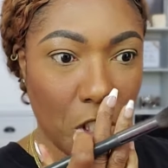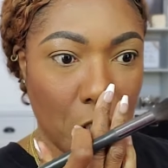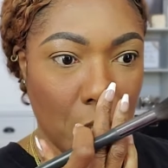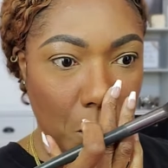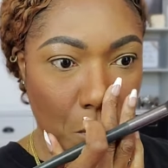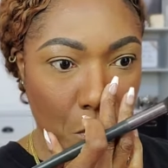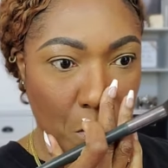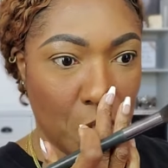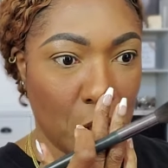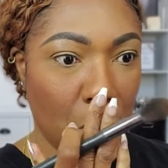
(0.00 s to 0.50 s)

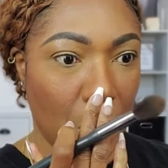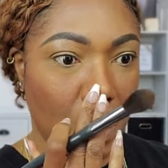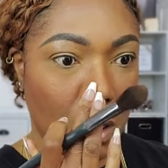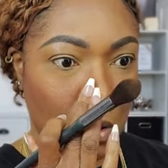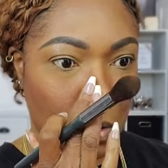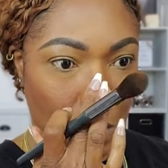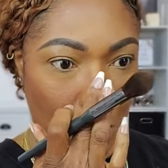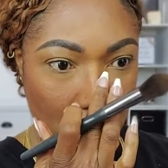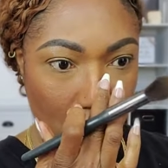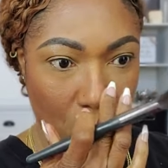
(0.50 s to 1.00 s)
she was, you
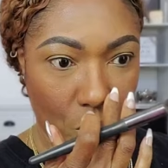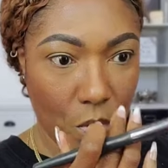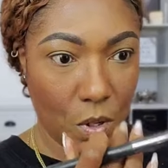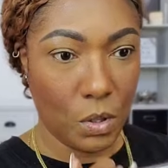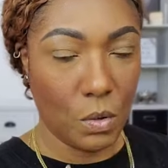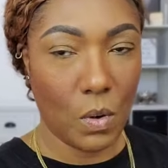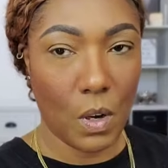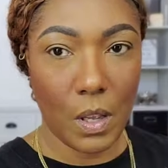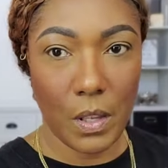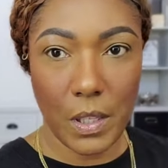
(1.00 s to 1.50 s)
know, just going
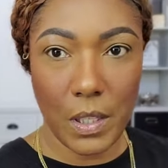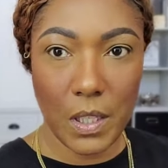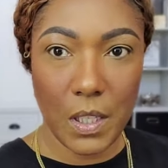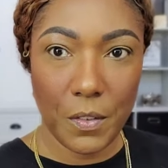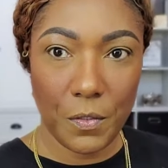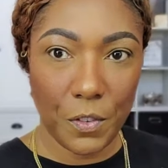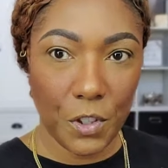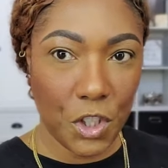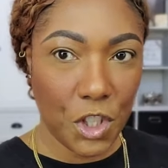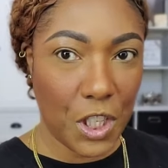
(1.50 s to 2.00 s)
through all these
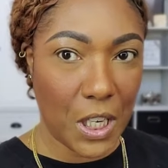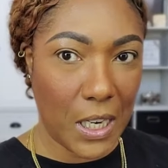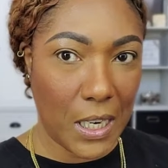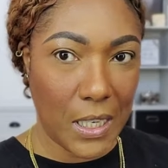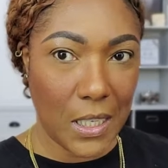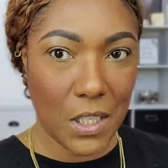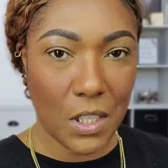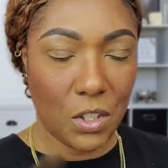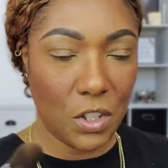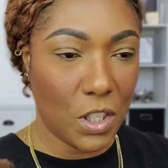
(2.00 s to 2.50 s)
different
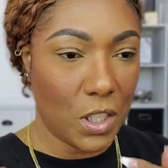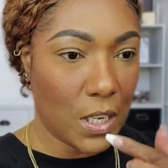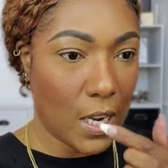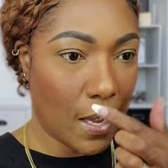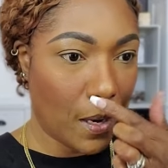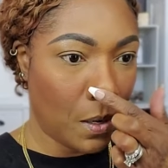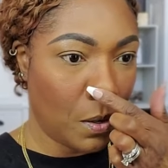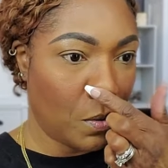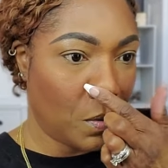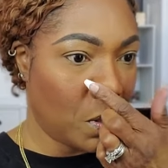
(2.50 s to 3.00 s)
shades and
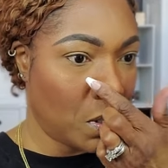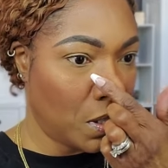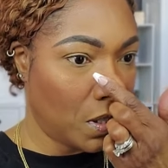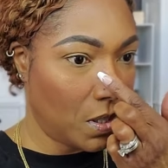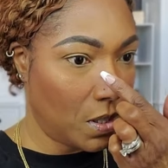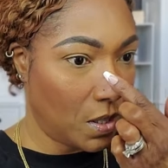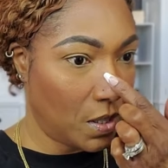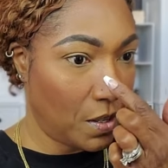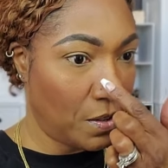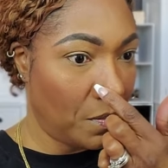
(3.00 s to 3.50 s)
shadows and
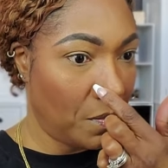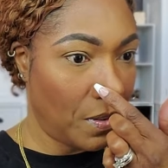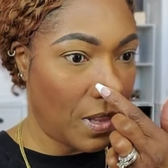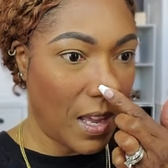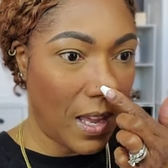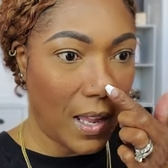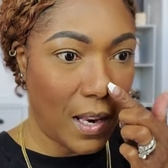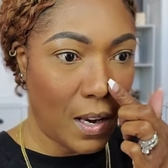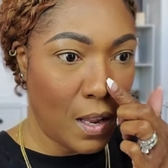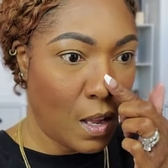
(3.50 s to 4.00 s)
stuff
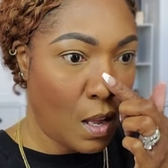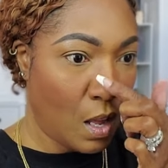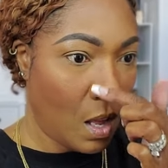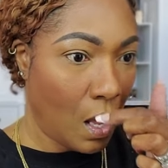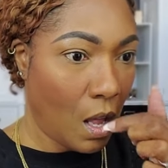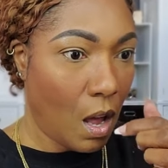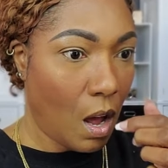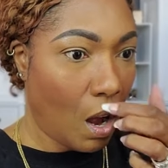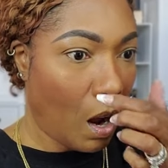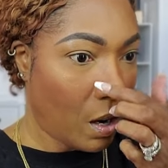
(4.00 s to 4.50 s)
that
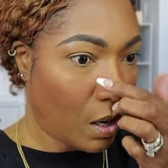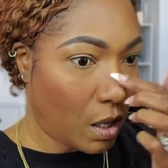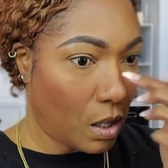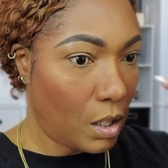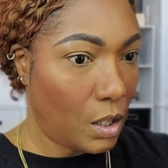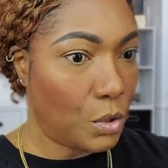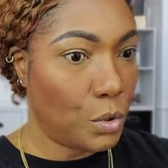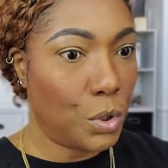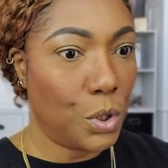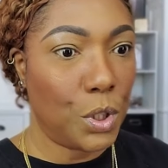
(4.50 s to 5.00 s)
are
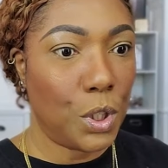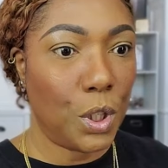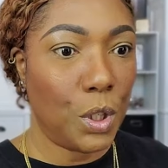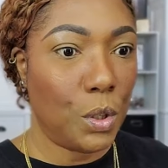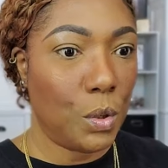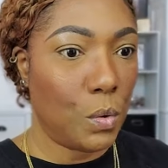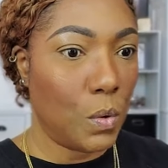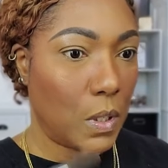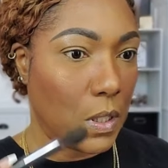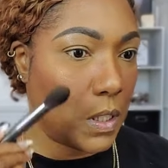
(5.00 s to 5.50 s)
close
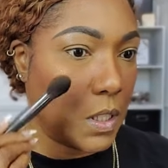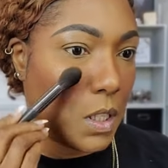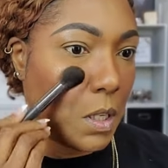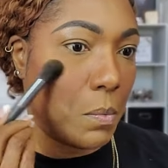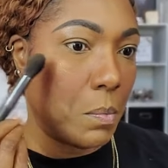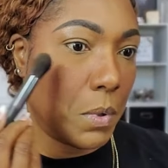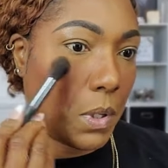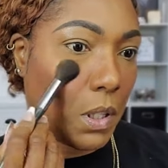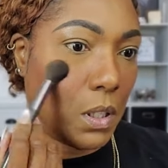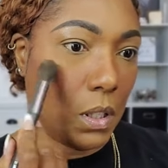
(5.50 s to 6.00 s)
to and
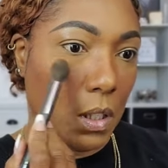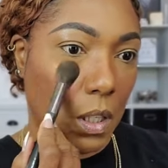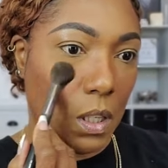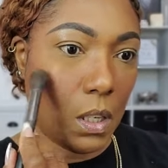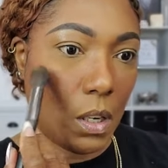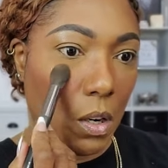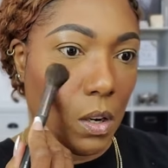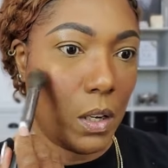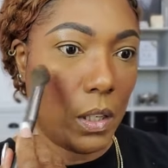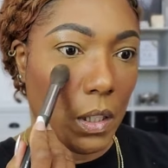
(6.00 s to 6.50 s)

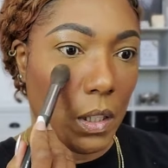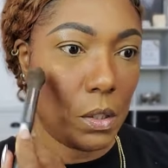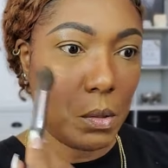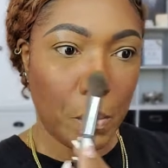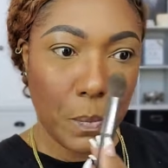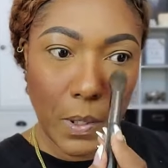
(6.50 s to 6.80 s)
typically are a little